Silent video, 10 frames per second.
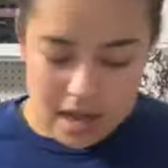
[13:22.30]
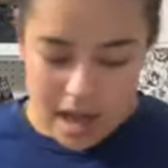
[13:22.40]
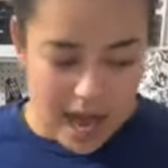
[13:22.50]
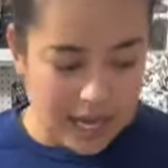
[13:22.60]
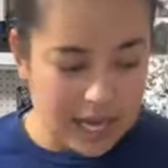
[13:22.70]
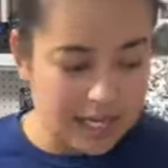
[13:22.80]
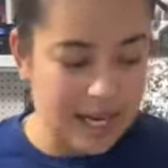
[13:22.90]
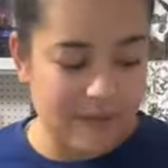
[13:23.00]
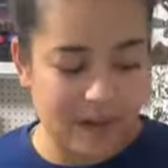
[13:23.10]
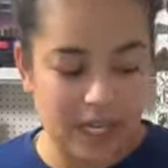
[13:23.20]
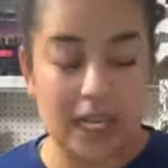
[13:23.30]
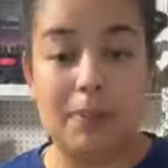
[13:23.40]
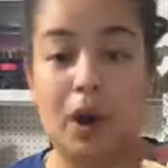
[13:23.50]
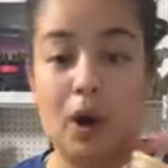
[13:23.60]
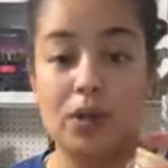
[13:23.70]
I can definitely
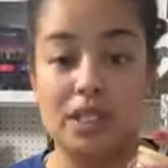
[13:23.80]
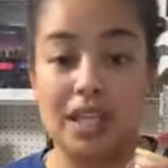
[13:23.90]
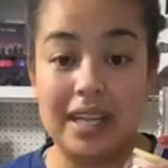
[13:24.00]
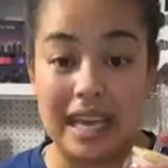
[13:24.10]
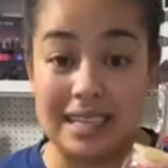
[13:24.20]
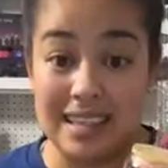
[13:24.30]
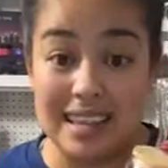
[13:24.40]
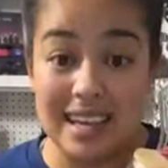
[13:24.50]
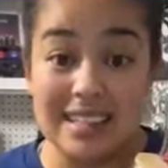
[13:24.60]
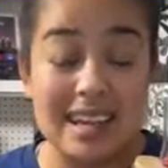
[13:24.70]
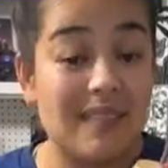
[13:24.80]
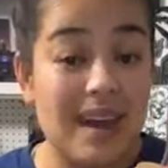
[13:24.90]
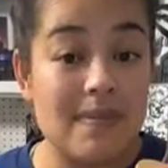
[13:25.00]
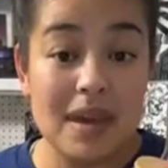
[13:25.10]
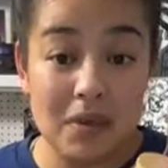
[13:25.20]
post the link to these in the
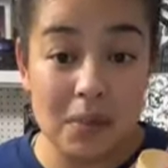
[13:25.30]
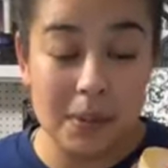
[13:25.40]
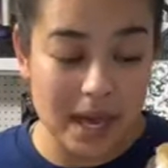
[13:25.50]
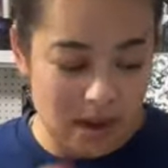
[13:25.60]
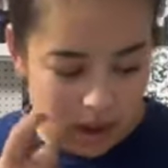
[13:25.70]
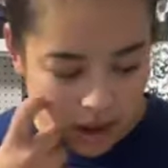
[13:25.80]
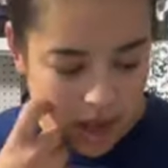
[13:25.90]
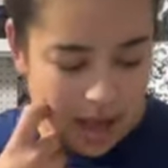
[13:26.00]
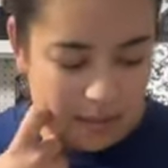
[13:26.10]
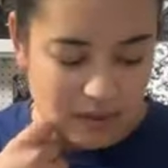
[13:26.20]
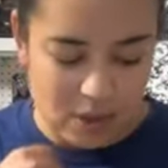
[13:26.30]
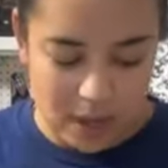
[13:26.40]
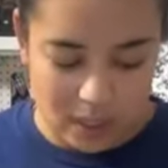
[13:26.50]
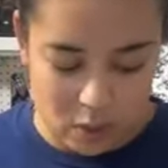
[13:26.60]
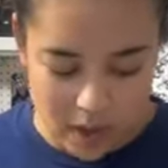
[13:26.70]
VIP group later if you
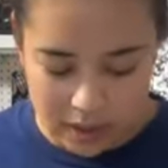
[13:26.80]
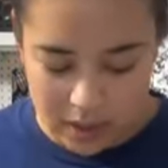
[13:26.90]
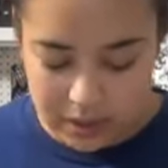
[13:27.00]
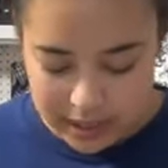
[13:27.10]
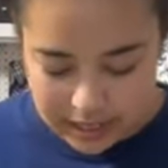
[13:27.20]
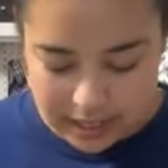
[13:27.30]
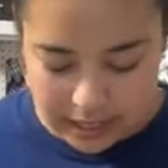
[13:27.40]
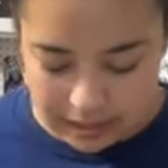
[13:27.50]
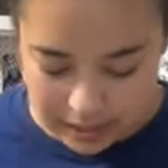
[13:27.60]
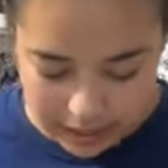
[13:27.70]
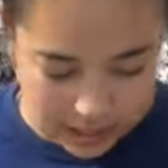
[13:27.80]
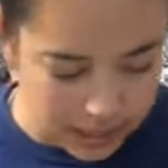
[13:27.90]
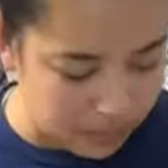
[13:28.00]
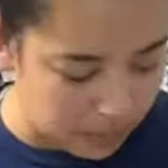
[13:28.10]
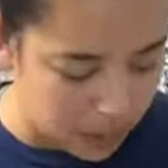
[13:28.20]
guys want those, since the link
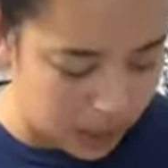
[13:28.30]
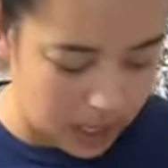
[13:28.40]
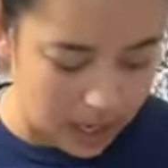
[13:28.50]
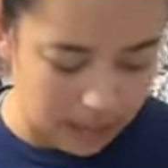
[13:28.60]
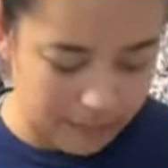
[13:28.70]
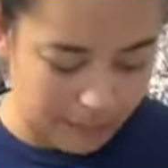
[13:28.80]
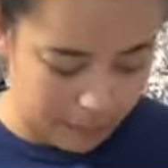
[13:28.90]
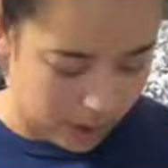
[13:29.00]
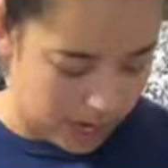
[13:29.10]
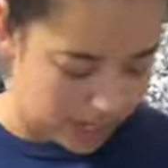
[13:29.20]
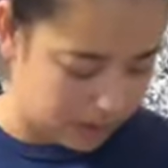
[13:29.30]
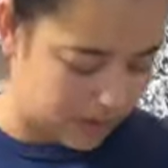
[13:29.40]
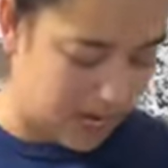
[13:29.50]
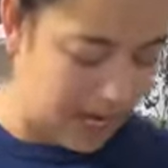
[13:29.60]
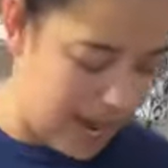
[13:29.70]
isn't pulling up for us
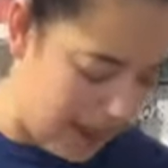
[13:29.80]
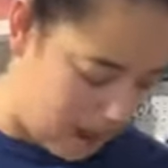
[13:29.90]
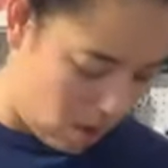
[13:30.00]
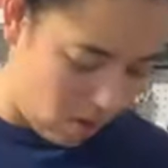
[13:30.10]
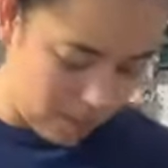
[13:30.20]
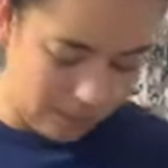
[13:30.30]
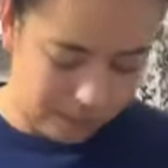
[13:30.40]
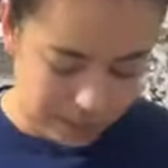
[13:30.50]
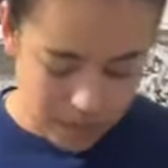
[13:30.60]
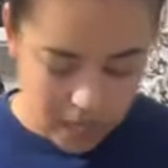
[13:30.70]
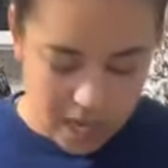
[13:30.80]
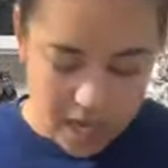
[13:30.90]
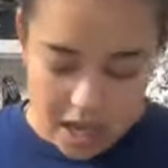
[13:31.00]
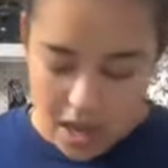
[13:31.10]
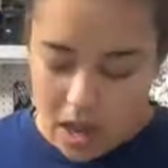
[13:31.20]
right now.
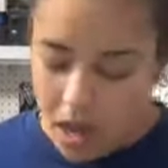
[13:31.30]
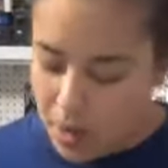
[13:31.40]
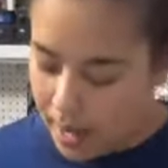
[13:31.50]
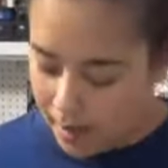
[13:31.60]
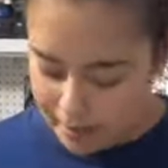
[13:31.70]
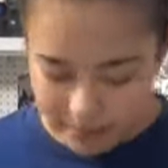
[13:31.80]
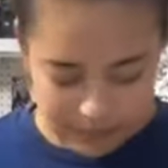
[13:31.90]
Okay.